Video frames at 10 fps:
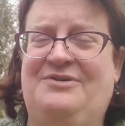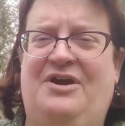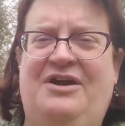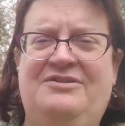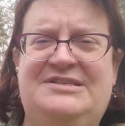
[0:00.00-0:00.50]

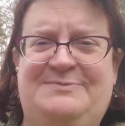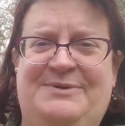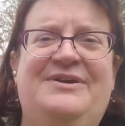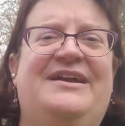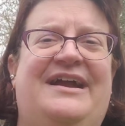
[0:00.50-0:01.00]
our
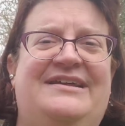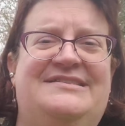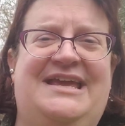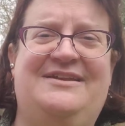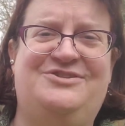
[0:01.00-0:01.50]
spirit guides
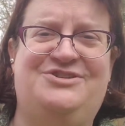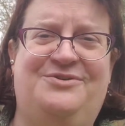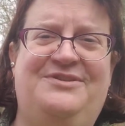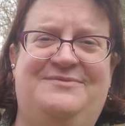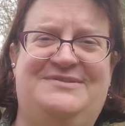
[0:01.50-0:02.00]
can show
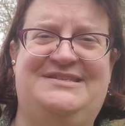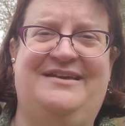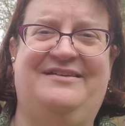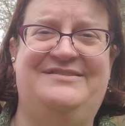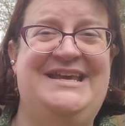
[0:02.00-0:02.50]

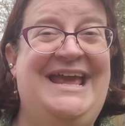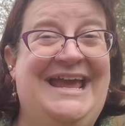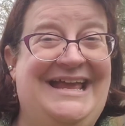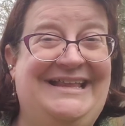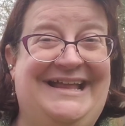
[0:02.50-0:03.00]
themselves
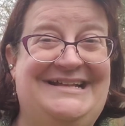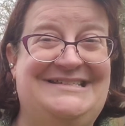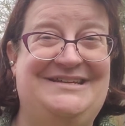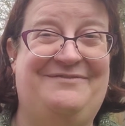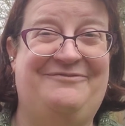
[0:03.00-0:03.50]
in lots of
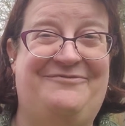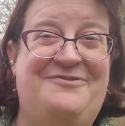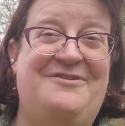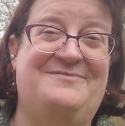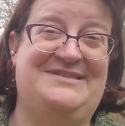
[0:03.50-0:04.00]
different
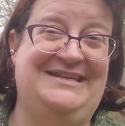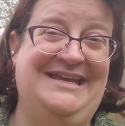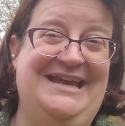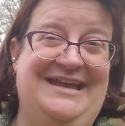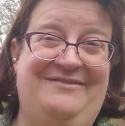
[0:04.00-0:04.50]
forms.
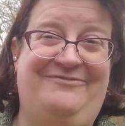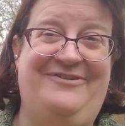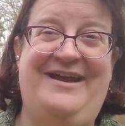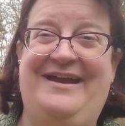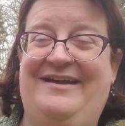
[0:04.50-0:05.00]
Again,
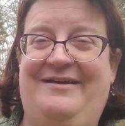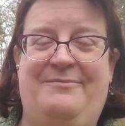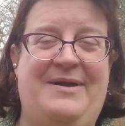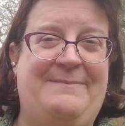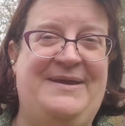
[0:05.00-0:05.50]
Freya,
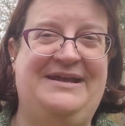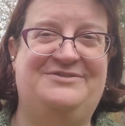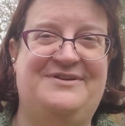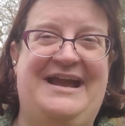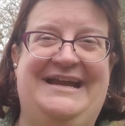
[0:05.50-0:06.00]
my pink
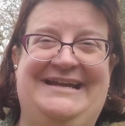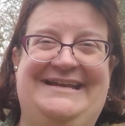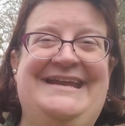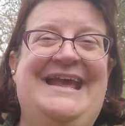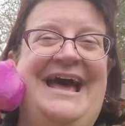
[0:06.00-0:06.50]
dragon,
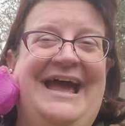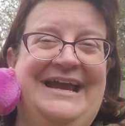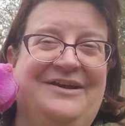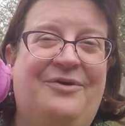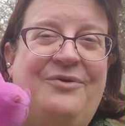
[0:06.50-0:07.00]
I
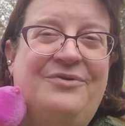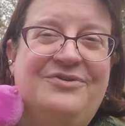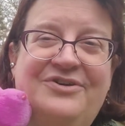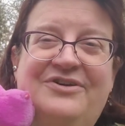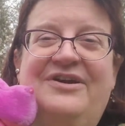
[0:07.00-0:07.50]
can
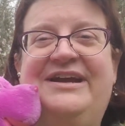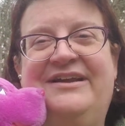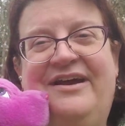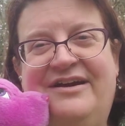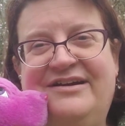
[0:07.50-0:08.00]
hold her, I can
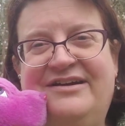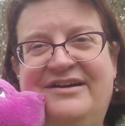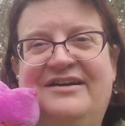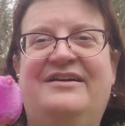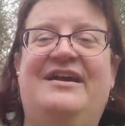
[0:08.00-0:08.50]
hug
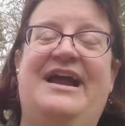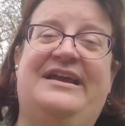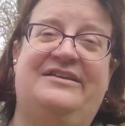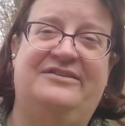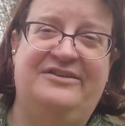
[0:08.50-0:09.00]
her, I
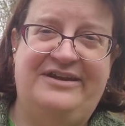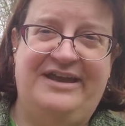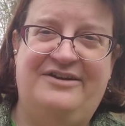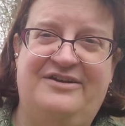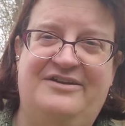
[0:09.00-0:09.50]
can look at
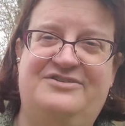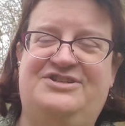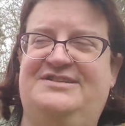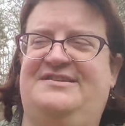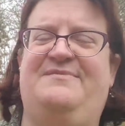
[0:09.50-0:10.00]
her.
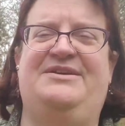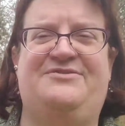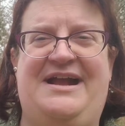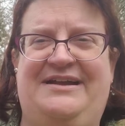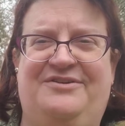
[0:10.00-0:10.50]
She's on my
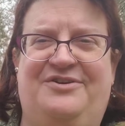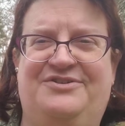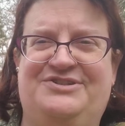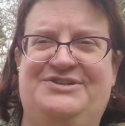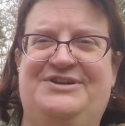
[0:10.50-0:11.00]
dragon
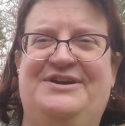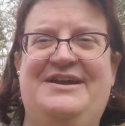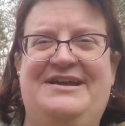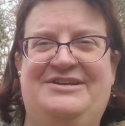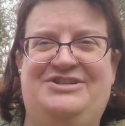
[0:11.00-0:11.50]
altar.
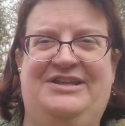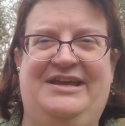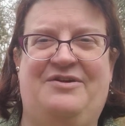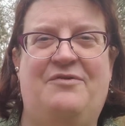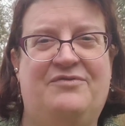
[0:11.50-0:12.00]
She like
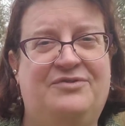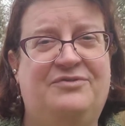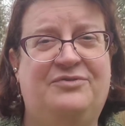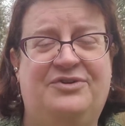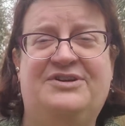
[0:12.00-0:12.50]

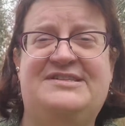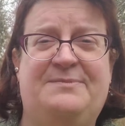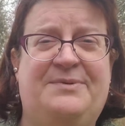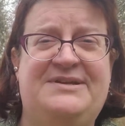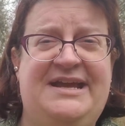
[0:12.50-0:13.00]
overlooks and
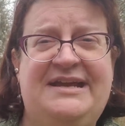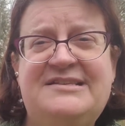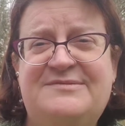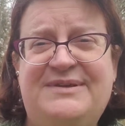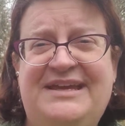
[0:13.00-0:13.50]

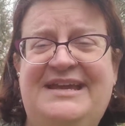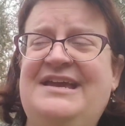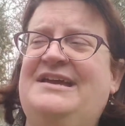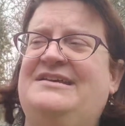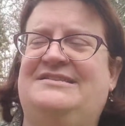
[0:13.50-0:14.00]
protects me.
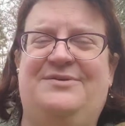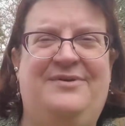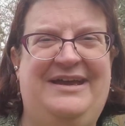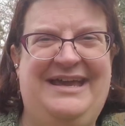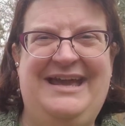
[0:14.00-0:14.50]
So
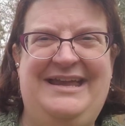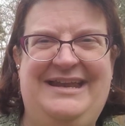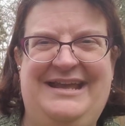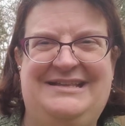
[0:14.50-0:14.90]
again,